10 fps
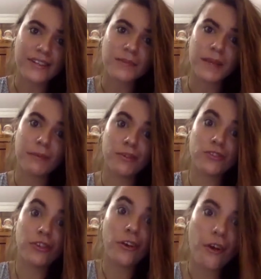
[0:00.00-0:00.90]
to be able
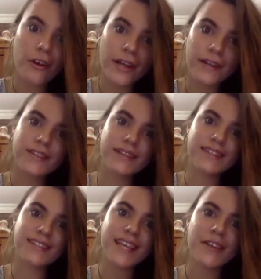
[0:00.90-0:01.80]
to learn and
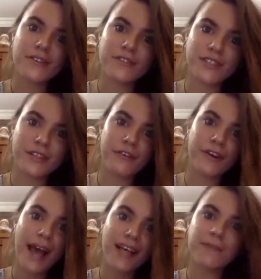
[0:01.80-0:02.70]
see those different
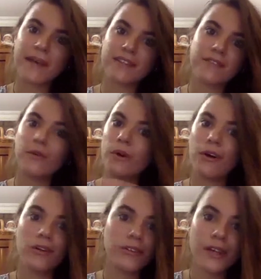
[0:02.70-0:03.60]
aspects of the
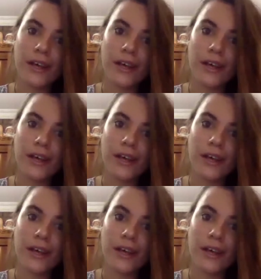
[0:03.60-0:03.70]
world,